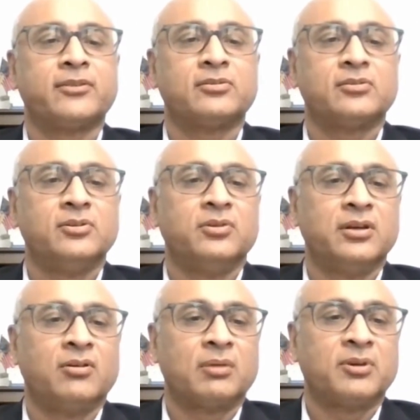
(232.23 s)
In
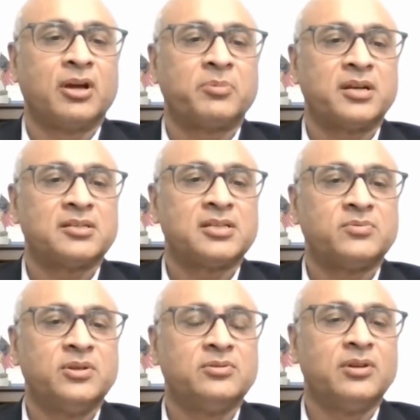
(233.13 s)
normal operations,
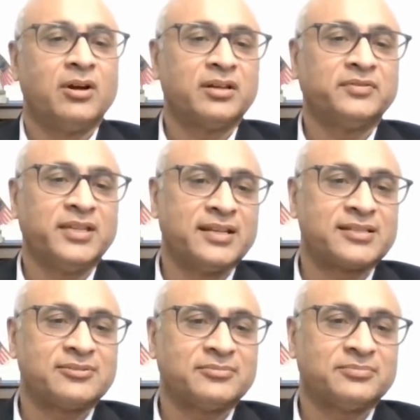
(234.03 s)
we do a lot of
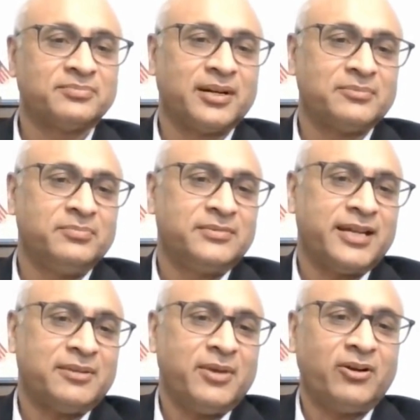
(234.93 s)
things, but that
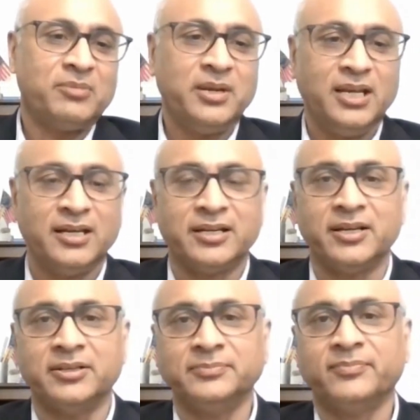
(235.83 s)
may not be needed.
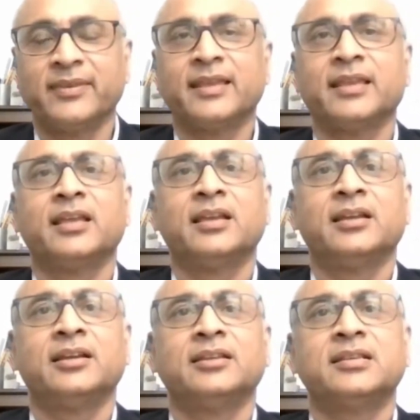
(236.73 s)

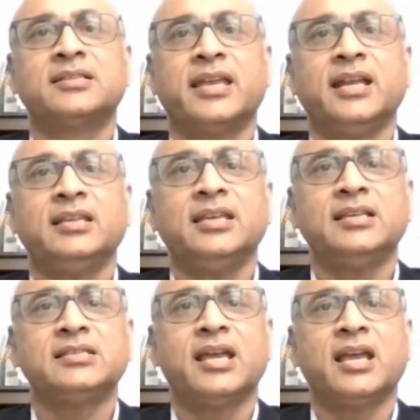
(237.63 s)
The second thing is
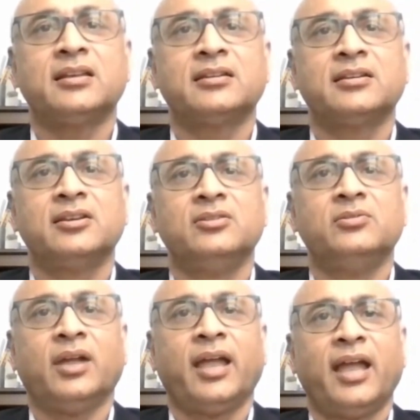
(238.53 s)
that you
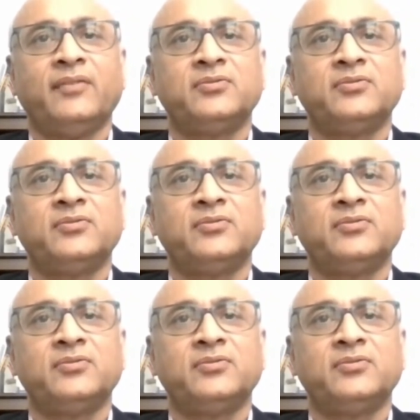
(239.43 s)
have to